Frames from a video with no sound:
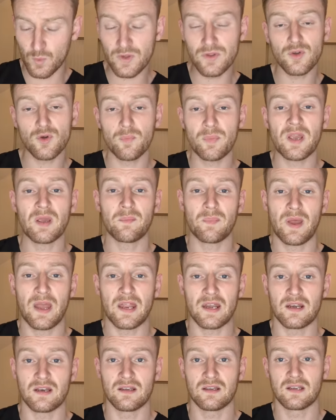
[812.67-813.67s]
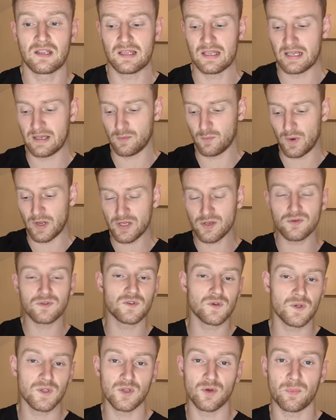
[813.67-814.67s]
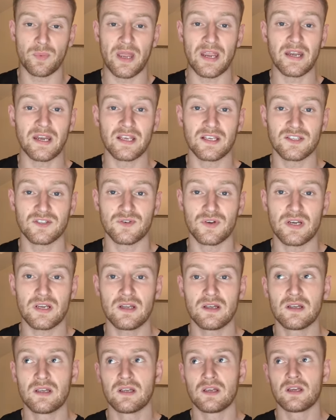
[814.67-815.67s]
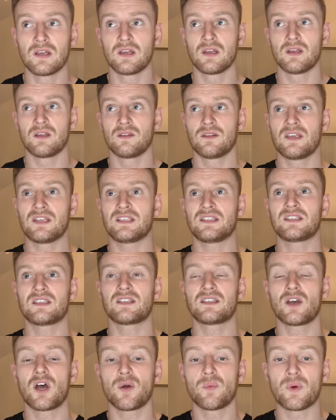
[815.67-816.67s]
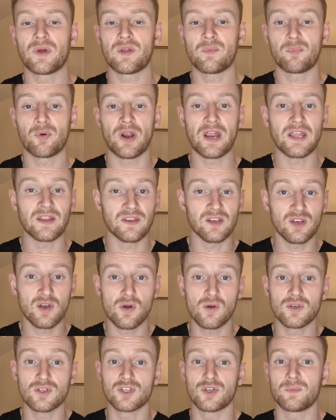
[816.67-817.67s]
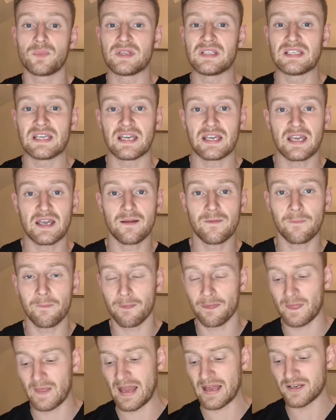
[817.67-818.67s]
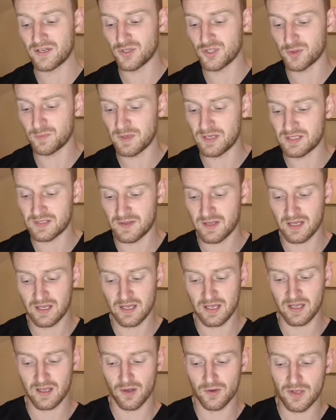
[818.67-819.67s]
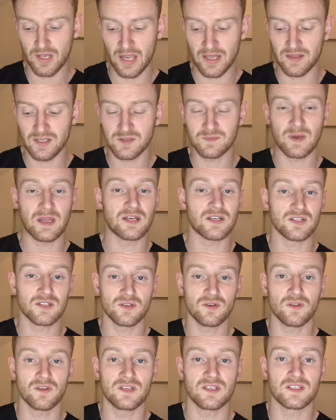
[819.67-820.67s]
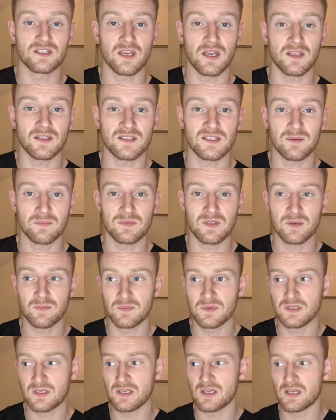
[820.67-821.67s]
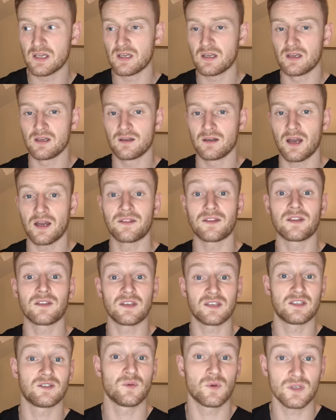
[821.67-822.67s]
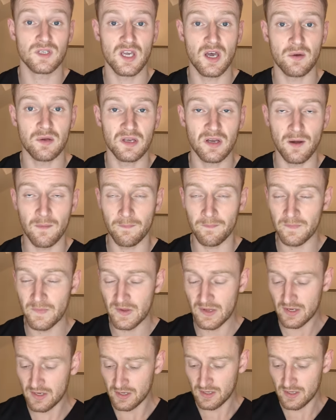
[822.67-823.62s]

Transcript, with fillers: With your pink pen, when you're doing your pain history, this is the time where the brain, the cog, should be ticking, and you should be thinking, okay, this patient's got these certain symptoms. I think this is what's going on.